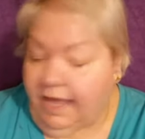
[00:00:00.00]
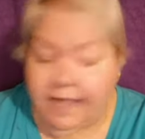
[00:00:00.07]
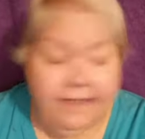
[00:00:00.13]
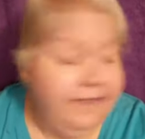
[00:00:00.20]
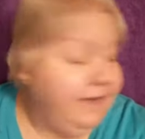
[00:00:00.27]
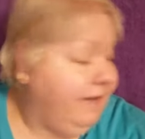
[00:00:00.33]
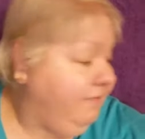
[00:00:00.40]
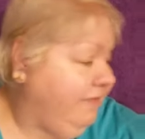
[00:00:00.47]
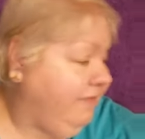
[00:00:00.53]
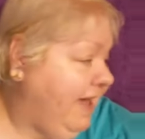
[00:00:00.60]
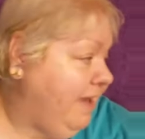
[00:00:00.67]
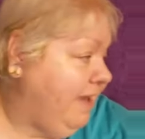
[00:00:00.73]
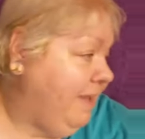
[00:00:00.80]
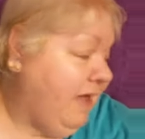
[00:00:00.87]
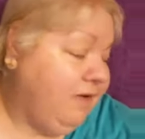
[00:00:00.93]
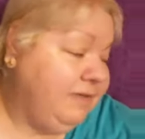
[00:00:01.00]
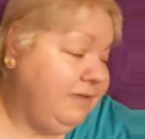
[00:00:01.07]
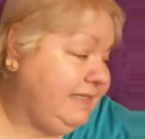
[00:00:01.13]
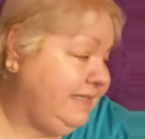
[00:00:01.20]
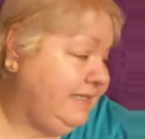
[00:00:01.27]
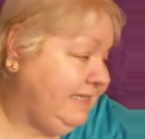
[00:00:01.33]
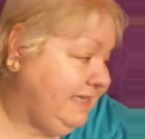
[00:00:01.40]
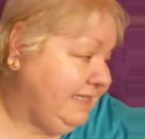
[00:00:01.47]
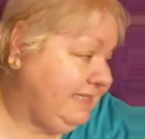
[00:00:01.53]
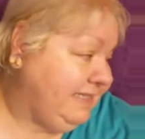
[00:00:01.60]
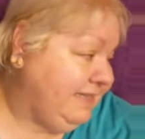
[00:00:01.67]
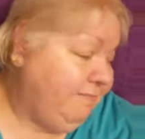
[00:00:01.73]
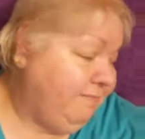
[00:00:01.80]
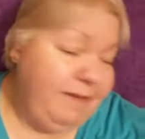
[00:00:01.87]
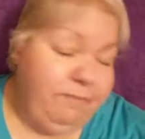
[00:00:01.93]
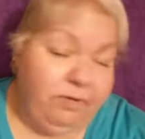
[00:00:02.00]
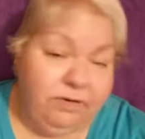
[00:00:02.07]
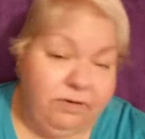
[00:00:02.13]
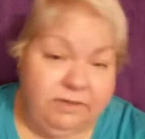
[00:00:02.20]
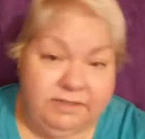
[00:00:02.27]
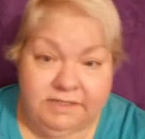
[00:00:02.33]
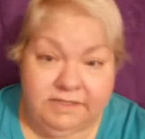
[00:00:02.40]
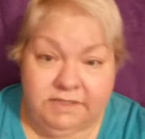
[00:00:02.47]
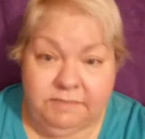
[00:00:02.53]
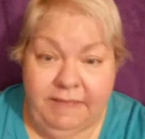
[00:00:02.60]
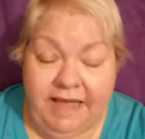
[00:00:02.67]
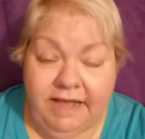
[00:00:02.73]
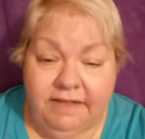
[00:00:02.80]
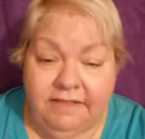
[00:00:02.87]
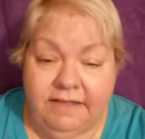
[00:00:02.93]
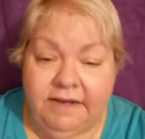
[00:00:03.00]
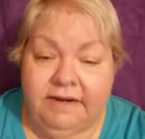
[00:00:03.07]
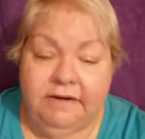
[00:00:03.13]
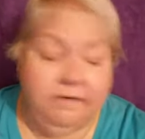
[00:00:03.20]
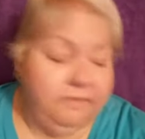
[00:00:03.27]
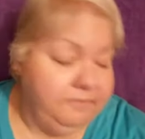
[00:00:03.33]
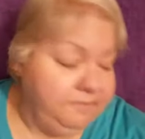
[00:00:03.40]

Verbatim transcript: And then I've got about six of my purses back there.